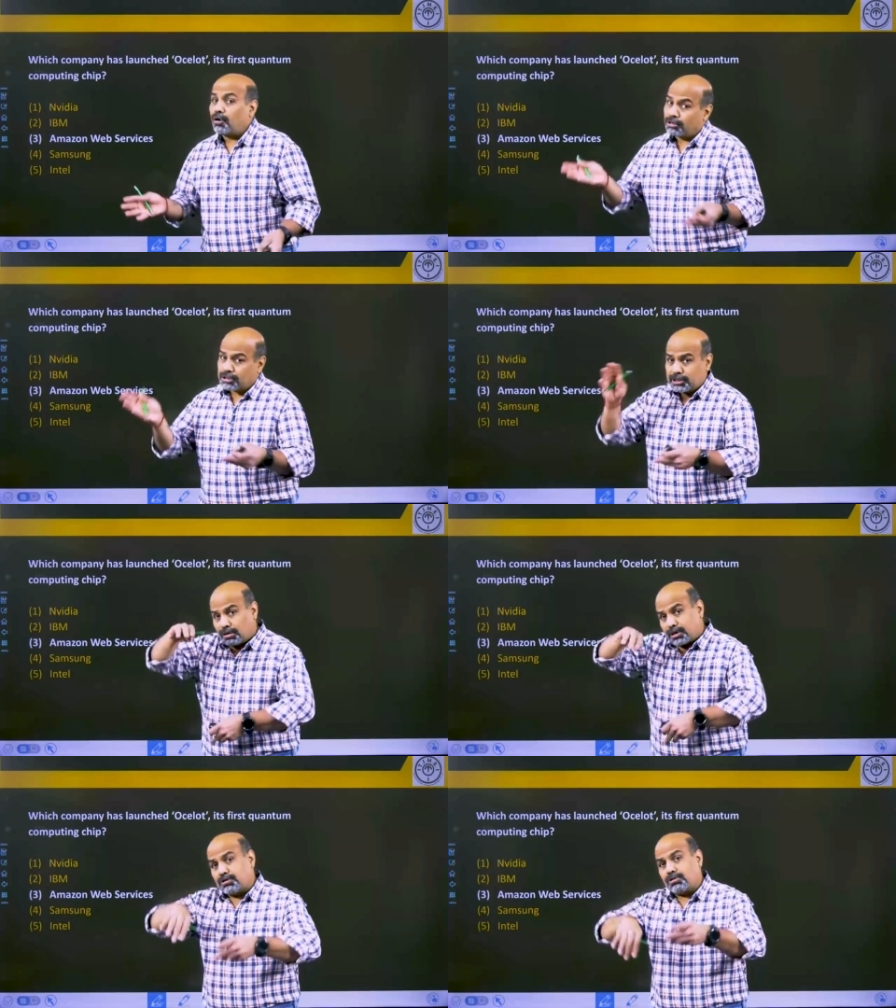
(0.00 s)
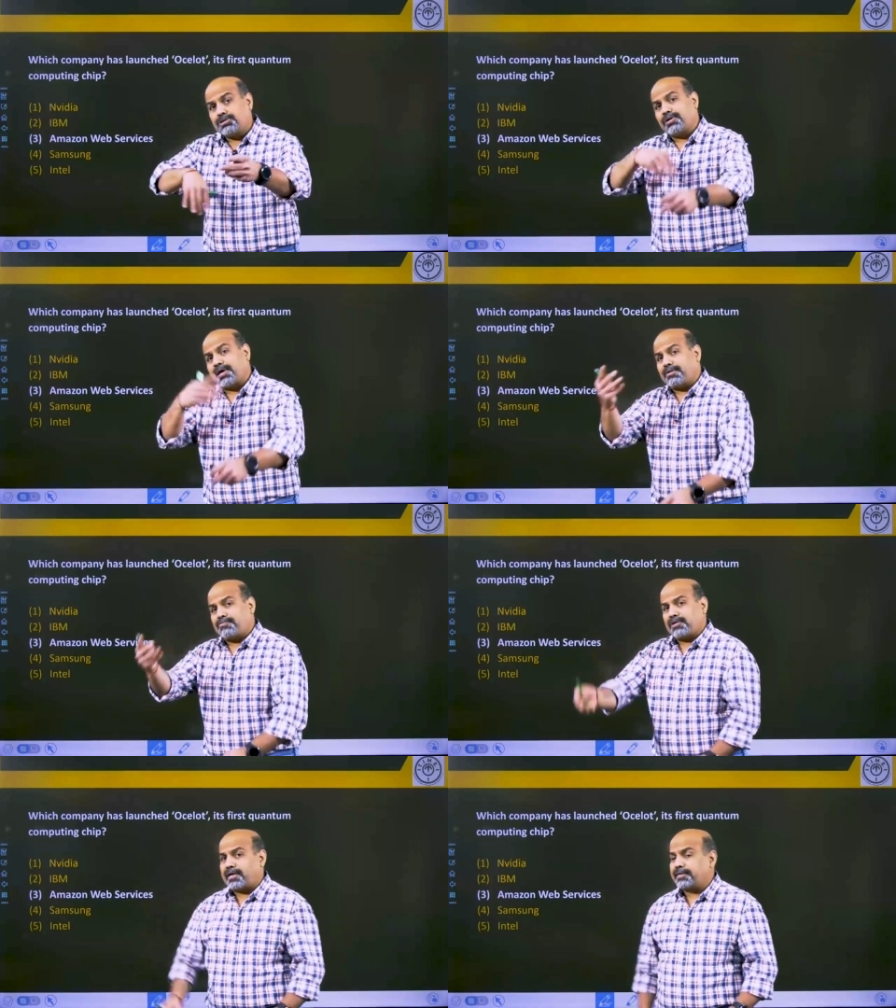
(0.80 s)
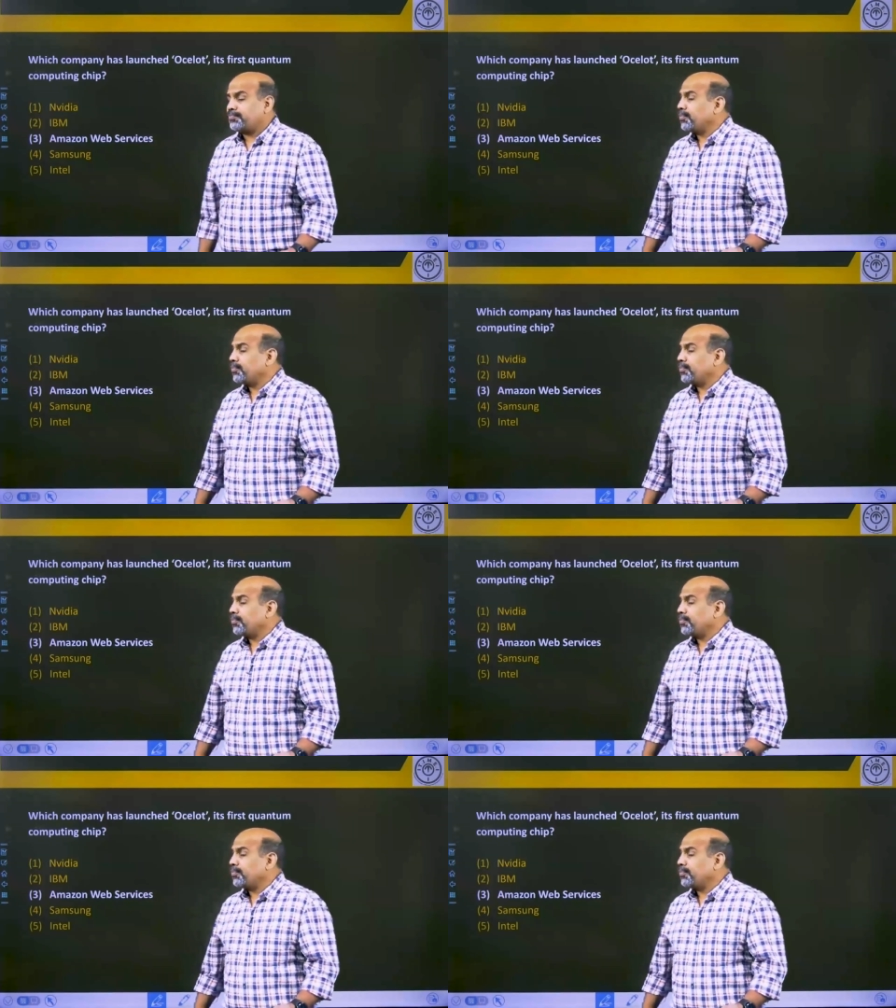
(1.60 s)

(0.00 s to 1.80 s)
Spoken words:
Ocelot is also a kind of cat.